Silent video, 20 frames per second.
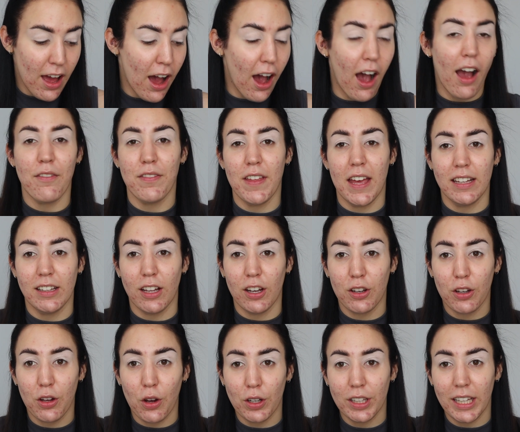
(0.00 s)
I've
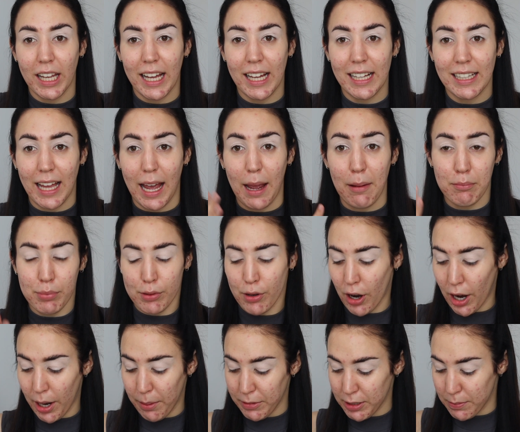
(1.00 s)
then gone in and
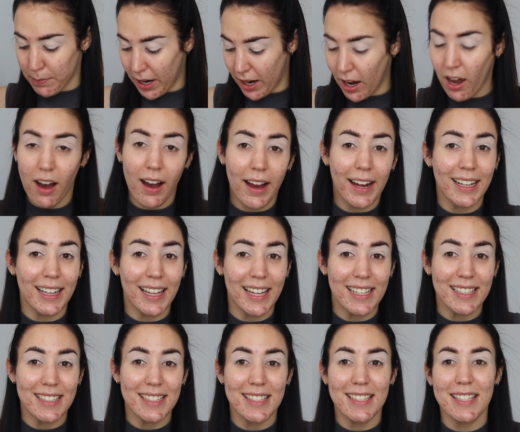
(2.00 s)
primed my
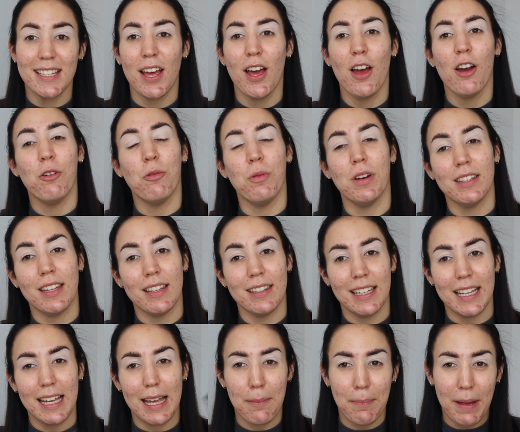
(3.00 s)
eyelids with
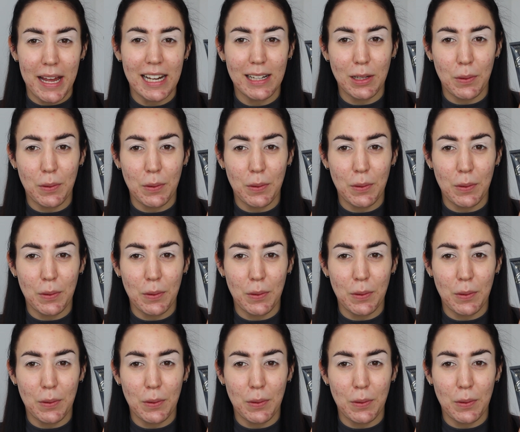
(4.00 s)
the P.